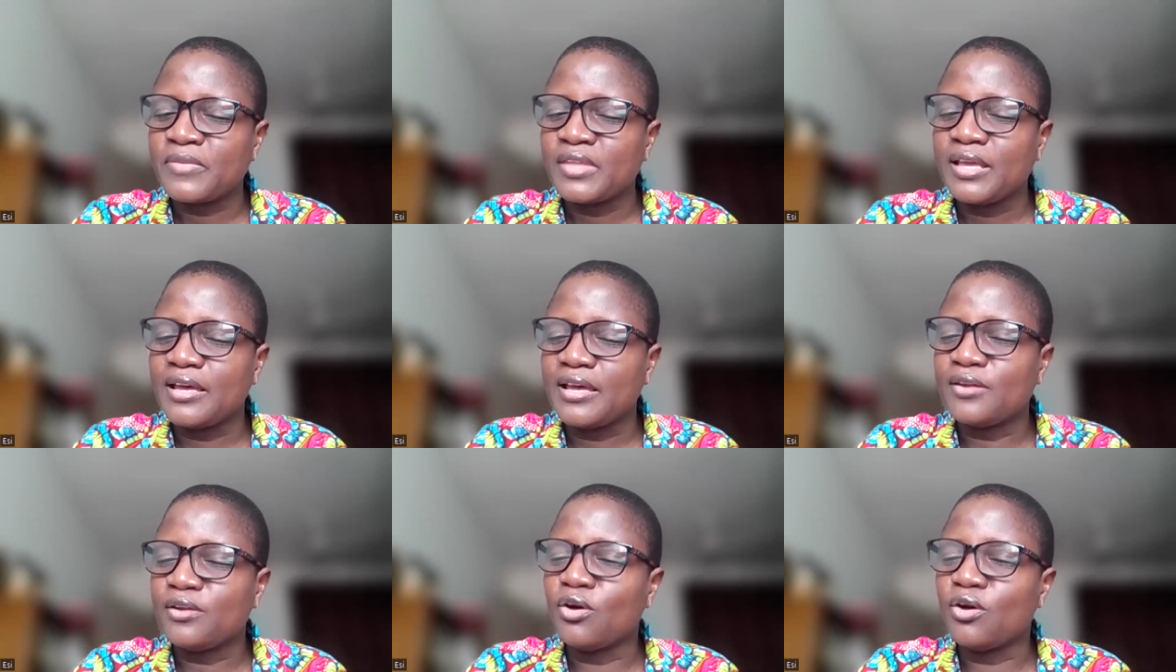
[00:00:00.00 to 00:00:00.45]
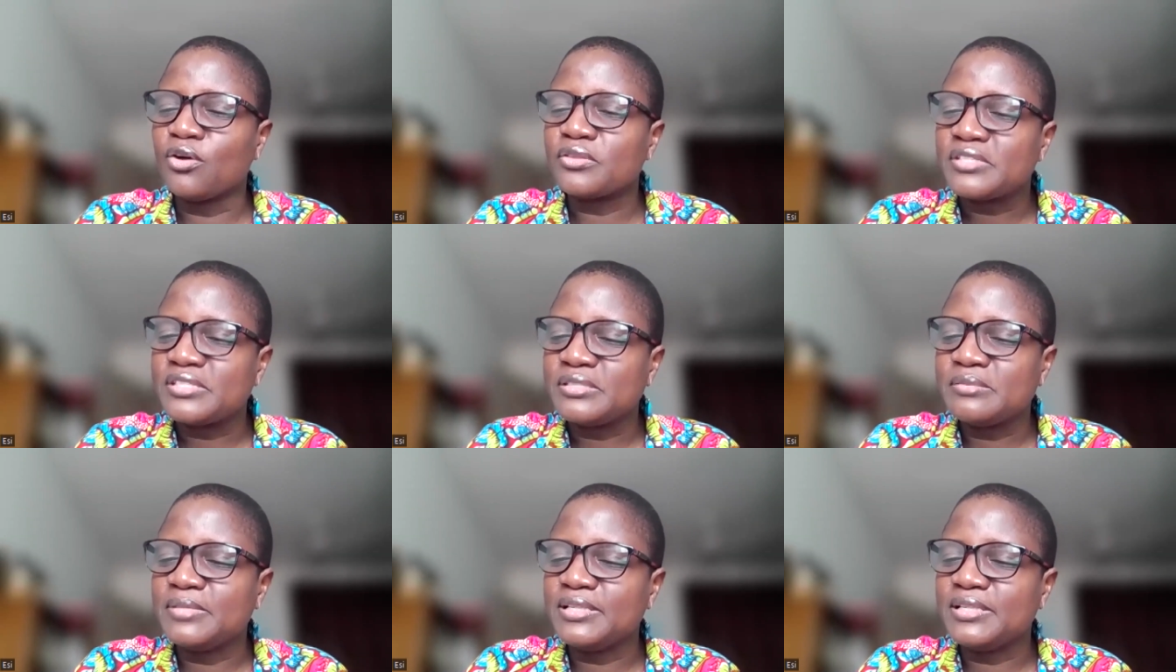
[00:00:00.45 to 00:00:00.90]
And
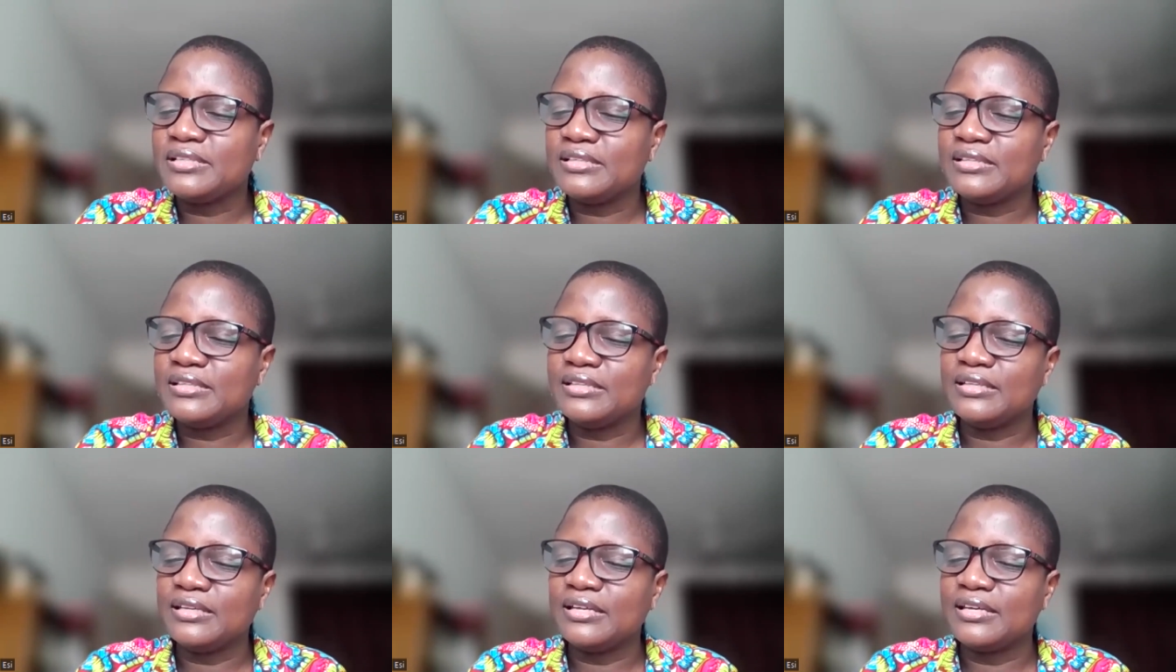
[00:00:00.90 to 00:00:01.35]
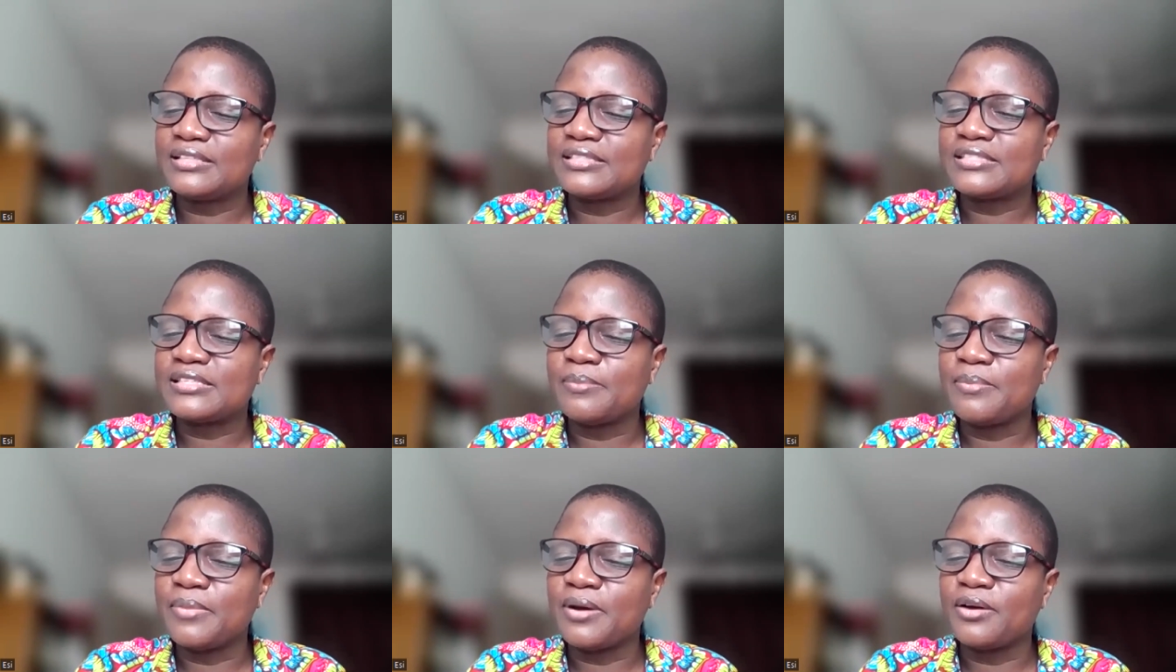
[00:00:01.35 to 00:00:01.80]
ultimately,
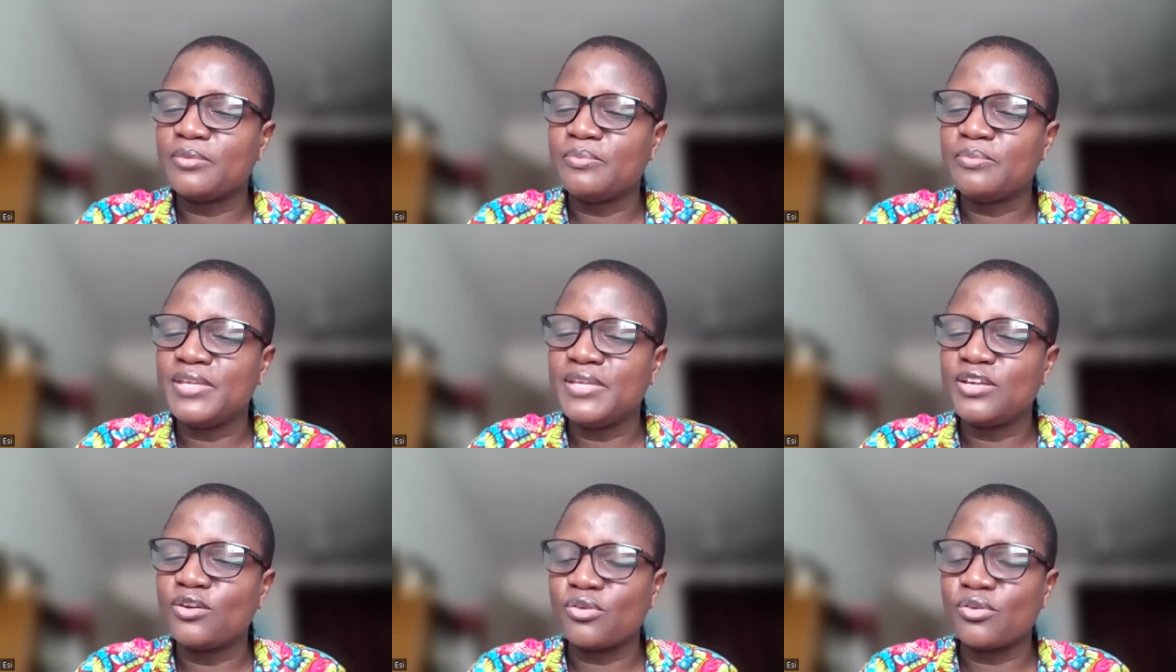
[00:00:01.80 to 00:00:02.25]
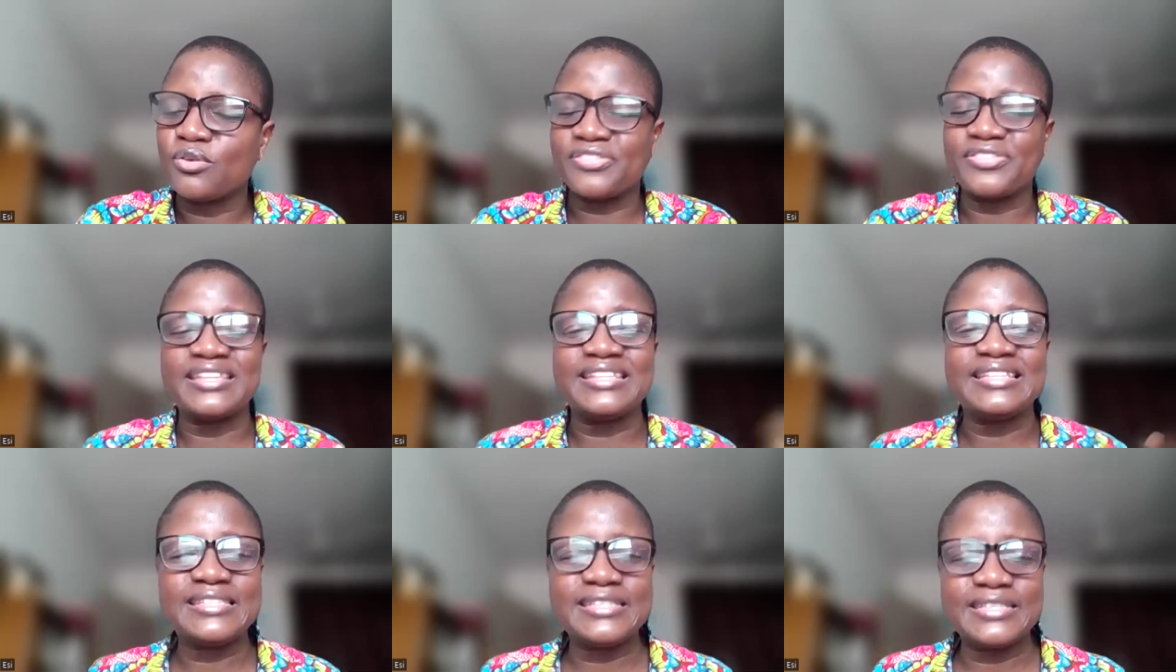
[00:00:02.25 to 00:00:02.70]
it's about being
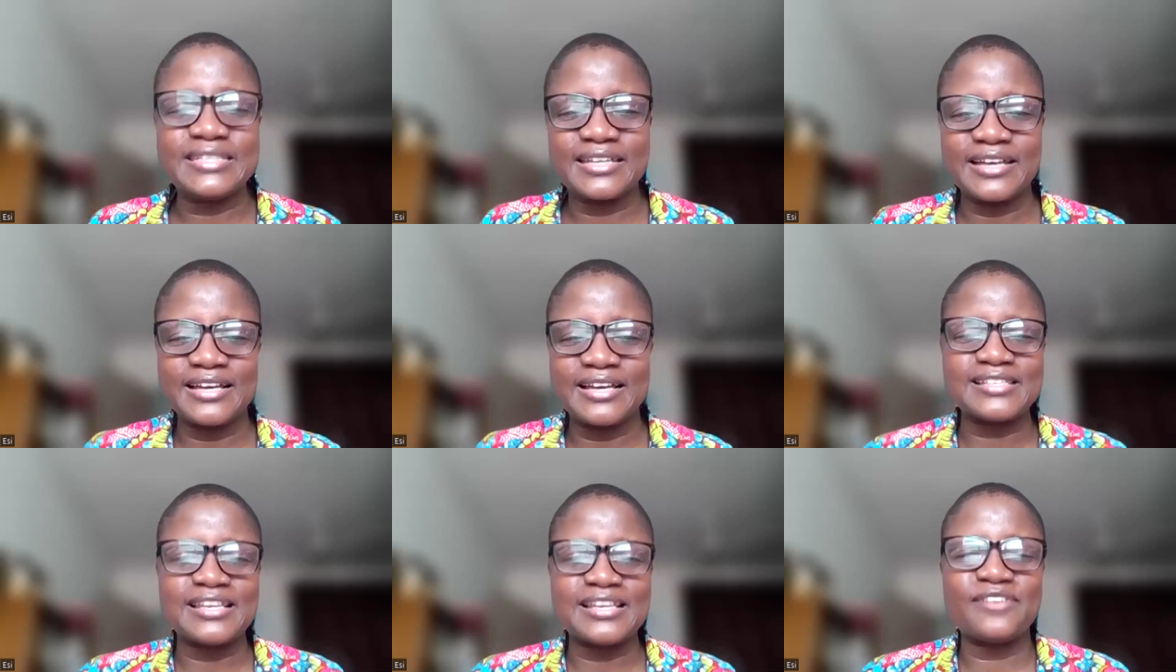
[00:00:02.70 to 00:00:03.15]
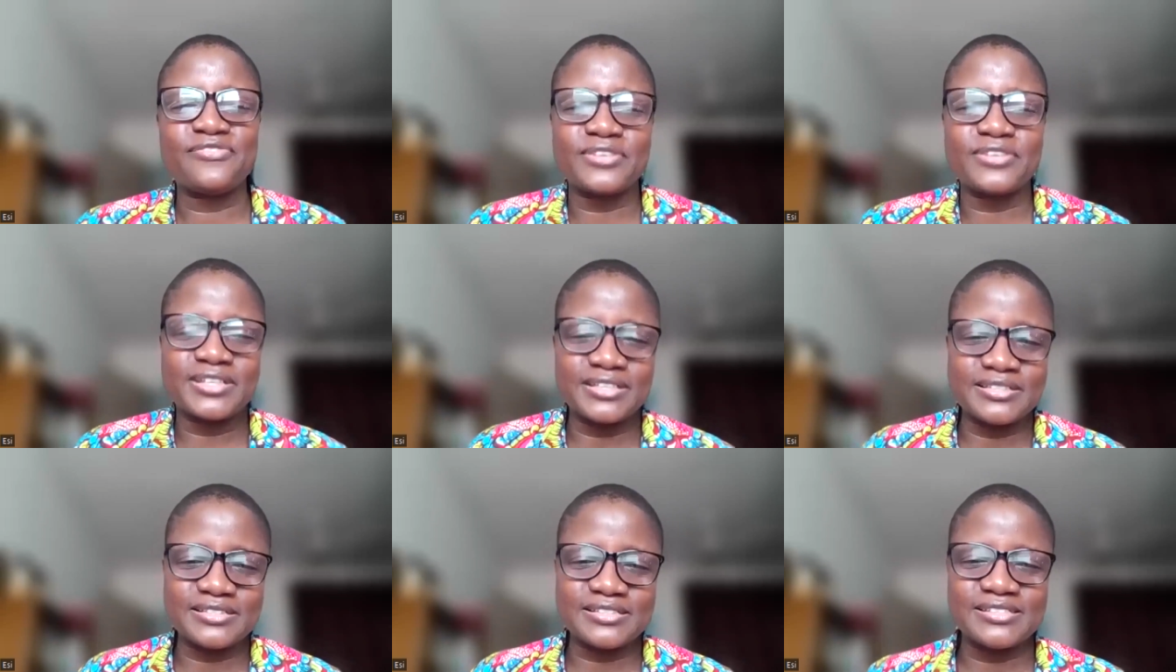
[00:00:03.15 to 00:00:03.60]
authentic as
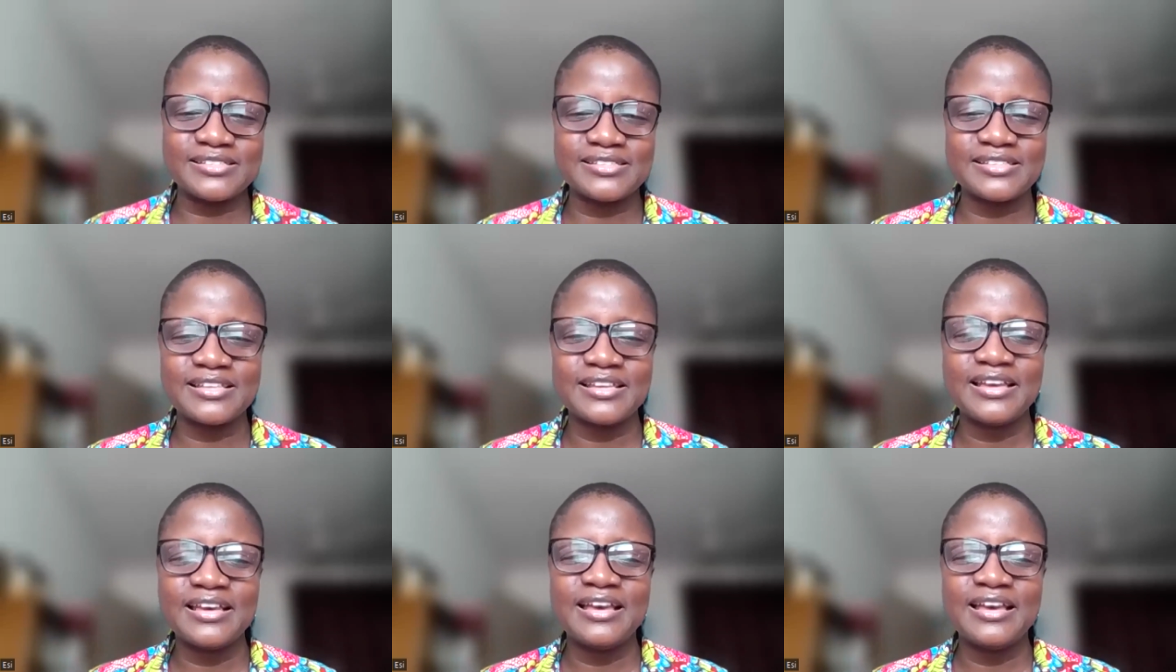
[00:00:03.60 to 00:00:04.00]
Africans,